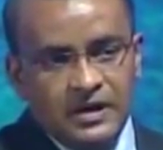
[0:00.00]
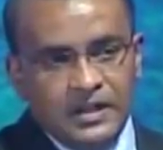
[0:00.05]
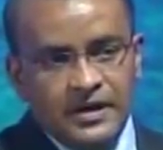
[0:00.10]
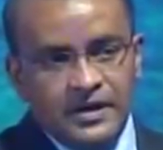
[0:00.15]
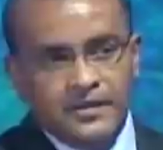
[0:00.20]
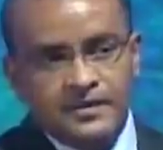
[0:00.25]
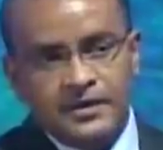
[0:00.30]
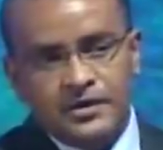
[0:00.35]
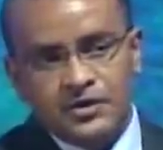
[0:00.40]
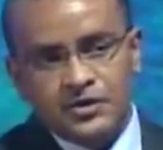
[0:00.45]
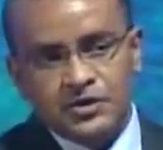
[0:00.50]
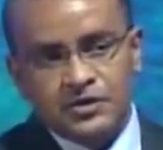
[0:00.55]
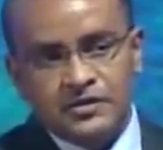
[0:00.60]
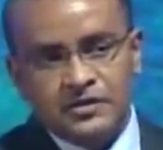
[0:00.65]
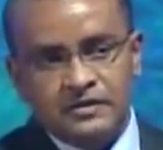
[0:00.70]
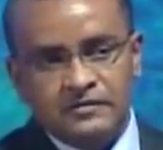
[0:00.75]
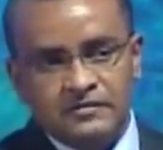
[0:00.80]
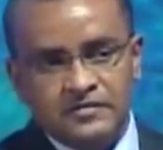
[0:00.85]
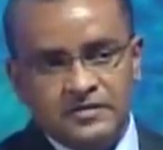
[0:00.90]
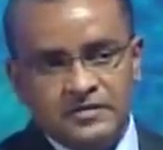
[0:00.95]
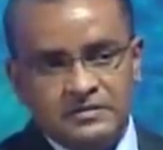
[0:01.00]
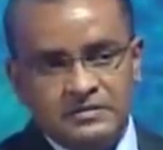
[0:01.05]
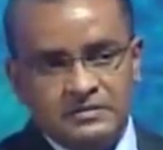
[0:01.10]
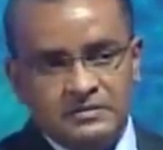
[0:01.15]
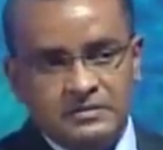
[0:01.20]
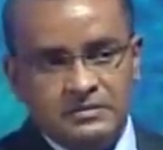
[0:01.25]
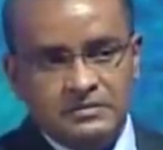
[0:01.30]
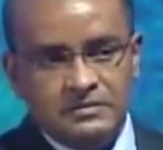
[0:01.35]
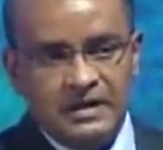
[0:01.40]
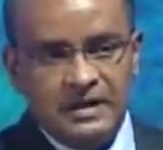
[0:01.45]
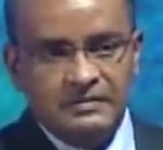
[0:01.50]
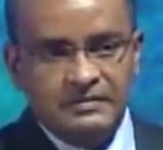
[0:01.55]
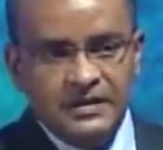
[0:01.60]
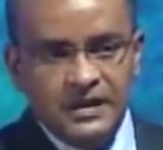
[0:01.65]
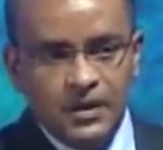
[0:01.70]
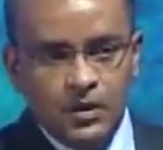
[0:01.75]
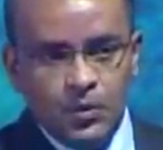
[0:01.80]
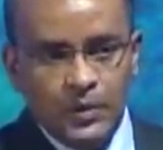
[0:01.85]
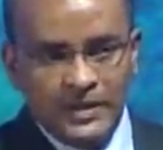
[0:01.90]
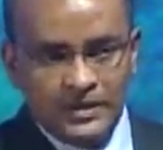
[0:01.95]
initiatives that
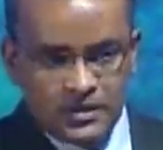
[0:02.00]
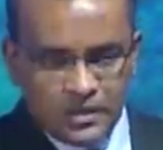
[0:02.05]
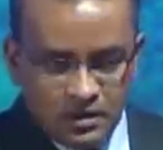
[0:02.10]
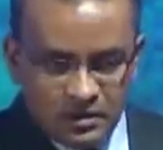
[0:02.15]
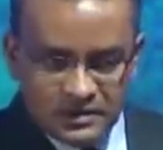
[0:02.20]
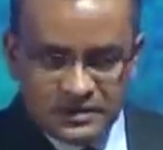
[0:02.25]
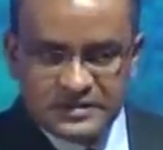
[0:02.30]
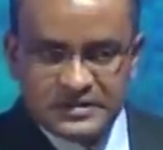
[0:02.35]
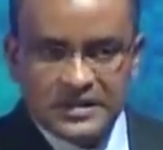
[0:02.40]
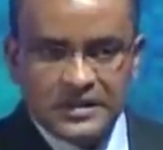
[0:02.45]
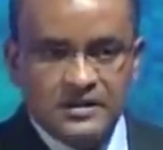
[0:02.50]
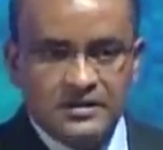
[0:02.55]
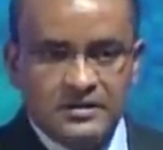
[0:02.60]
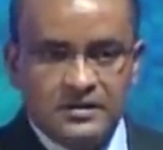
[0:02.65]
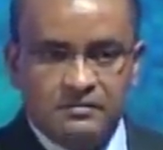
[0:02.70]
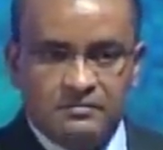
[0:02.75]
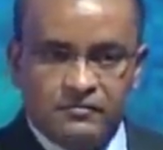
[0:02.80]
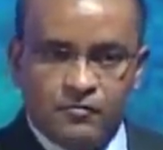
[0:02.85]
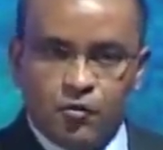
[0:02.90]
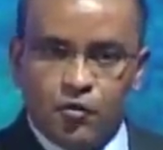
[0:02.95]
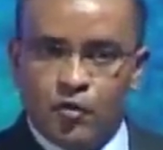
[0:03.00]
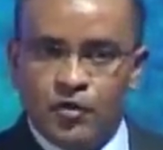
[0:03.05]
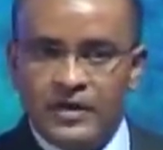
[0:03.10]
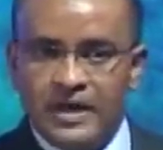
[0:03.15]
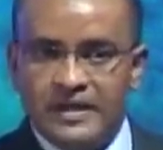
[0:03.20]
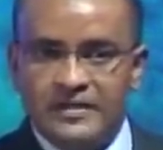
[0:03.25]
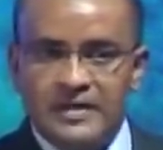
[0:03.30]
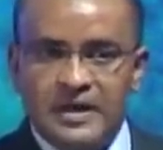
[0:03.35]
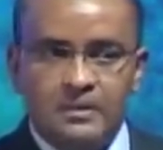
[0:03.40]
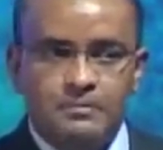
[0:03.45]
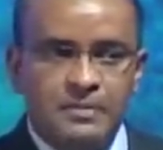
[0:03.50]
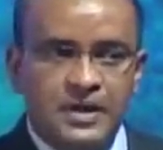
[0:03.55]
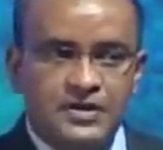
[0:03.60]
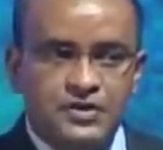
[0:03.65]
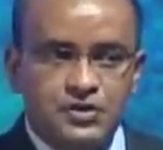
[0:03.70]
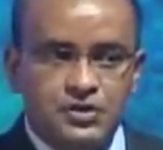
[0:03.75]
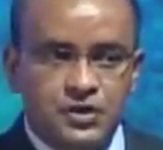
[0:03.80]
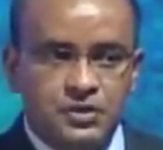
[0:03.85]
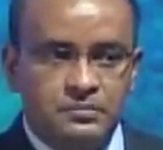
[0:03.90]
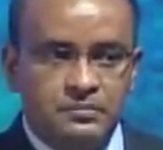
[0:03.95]
deal with content, the four that I
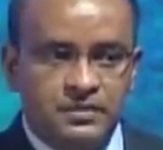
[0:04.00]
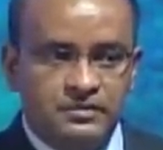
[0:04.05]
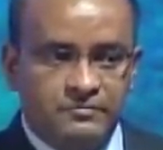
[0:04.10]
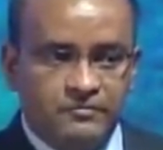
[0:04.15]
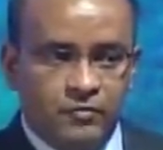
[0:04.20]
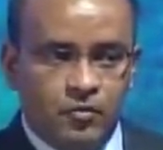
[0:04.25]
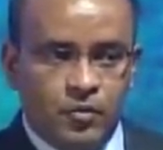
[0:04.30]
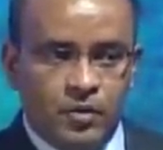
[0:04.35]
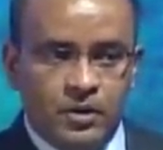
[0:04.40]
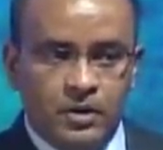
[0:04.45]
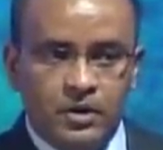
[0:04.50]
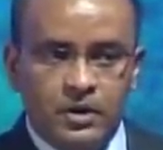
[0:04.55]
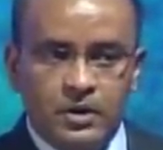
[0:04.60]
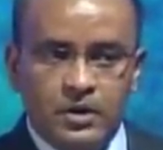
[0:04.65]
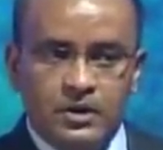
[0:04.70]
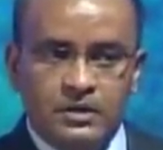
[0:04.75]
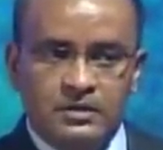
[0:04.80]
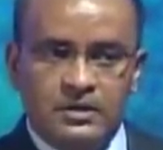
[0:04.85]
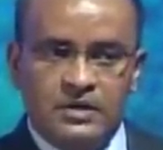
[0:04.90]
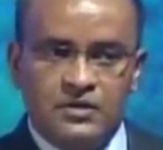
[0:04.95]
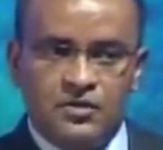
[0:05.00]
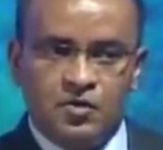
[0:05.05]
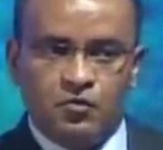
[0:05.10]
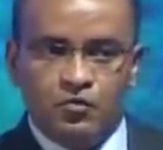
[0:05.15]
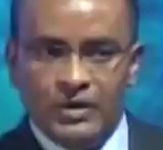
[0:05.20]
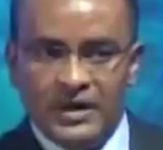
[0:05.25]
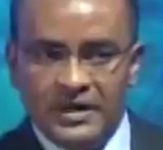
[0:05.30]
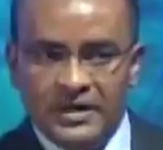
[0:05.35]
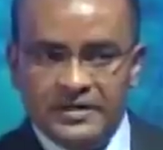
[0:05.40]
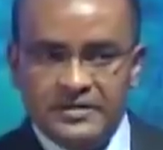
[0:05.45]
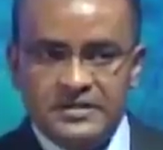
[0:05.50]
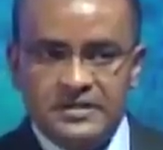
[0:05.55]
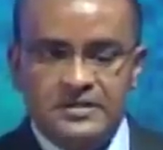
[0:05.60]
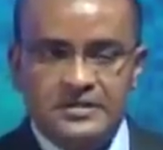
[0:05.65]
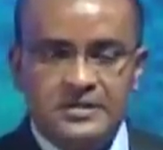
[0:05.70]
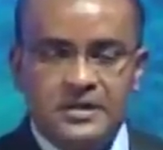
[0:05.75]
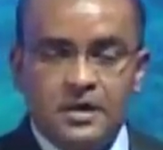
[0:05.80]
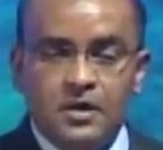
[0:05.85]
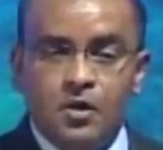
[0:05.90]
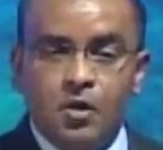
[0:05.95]
mentioned before that are related
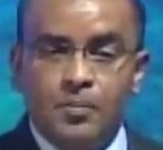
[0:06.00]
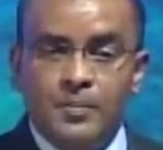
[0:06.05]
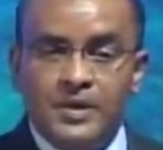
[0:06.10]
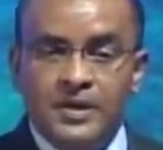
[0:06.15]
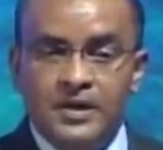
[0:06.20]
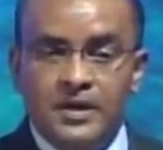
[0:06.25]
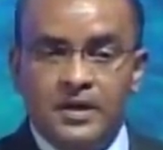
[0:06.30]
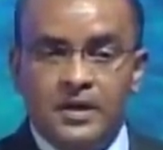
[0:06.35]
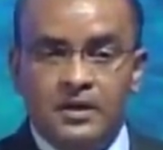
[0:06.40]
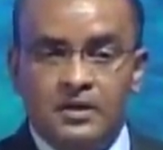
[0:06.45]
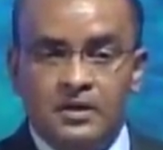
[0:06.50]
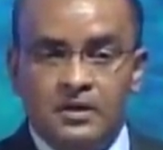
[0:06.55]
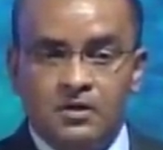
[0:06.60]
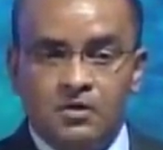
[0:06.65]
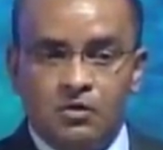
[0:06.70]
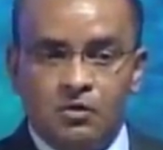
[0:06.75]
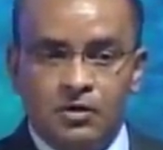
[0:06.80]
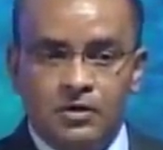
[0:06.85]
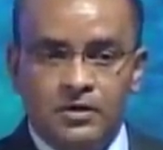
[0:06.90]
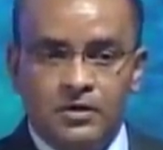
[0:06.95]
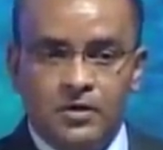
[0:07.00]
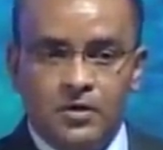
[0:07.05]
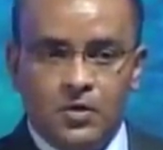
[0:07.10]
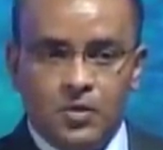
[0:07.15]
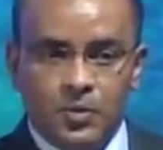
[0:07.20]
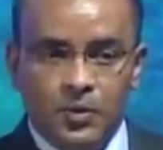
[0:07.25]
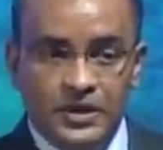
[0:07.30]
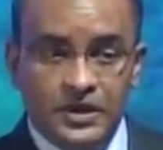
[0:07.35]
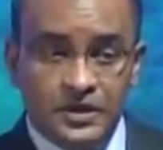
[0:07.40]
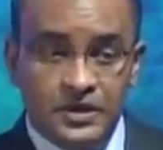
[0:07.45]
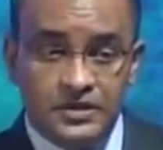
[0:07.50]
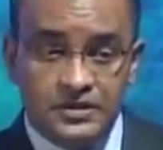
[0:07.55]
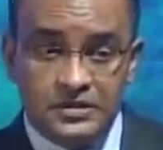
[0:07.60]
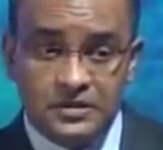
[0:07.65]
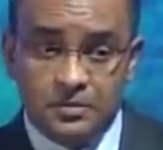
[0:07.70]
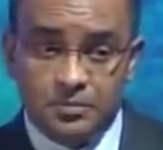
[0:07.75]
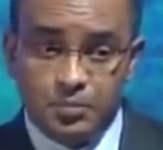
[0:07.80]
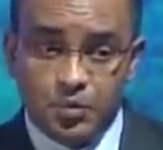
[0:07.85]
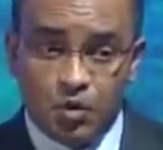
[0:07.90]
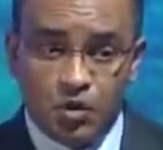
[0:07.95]
to the Copenhagen Accord. We need
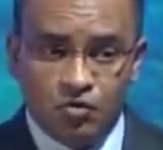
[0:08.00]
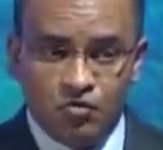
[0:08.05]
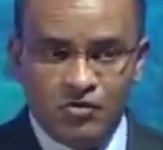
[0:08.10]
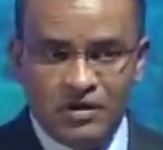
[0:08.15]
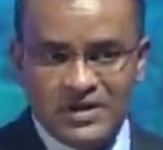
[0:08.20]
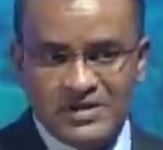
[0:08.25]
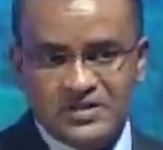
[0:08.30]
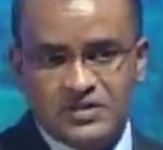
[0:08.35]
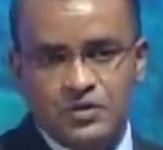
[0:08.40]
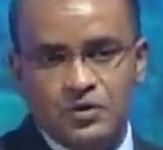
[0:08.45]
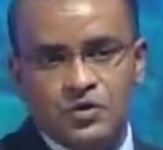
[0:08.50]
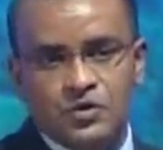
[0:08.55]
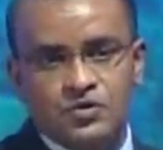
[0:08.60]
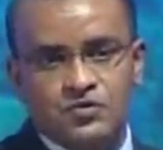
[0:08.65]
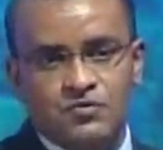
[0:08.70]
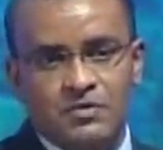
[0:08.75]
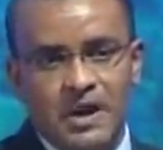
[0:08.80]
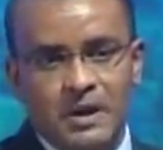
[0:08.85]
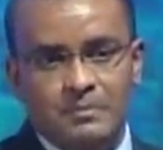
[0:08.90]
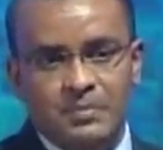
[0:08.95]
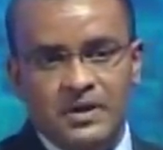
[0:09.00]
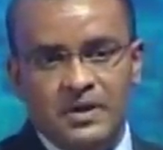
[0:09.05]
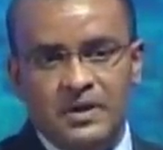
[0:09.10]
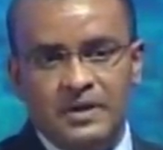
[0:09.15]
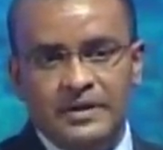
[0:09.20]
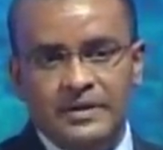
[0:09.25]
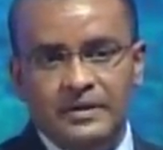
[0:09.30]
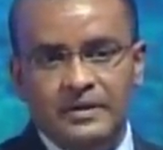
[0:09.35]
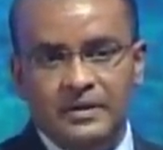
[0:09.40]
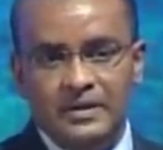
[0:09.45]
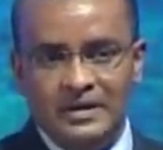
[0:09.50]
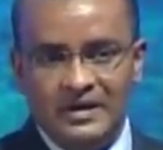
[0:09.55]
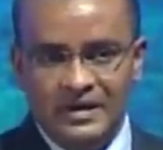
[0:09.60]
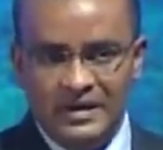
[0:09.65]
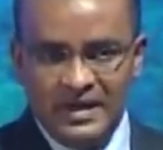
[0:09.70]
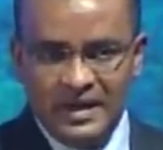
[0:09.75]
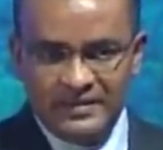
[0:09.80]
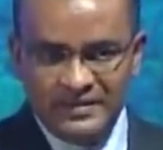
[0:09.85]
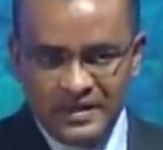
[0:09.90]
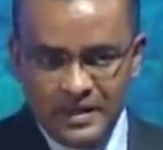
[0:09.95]
to progress those rapidly,
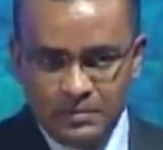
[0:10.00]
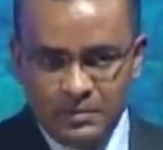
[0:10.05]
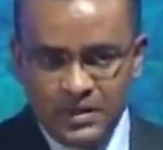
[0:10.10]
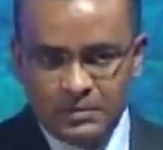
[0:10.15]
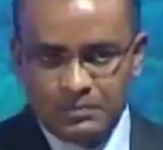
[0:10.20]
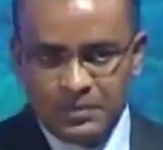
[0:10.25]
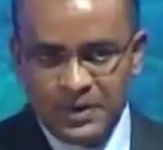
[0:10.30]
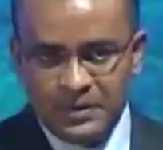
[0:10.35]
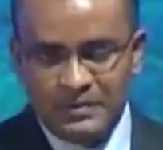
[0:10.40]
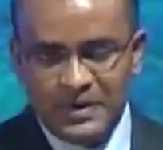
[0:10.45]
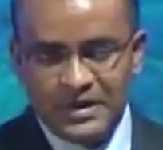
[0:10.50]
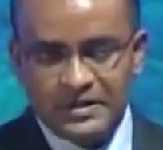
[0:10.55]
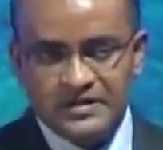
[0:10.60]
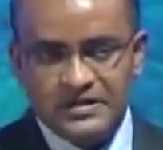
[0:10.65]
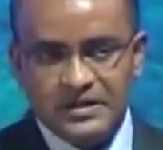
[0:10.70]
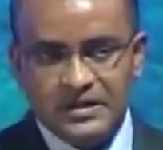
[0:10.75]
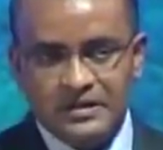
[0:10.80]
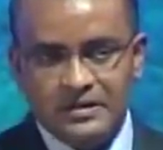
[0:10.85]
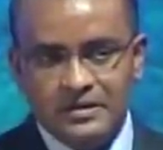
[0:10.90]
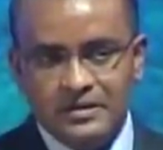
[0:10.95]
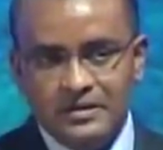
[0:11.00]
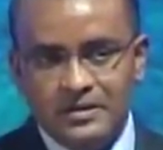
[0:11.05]
get them implemented.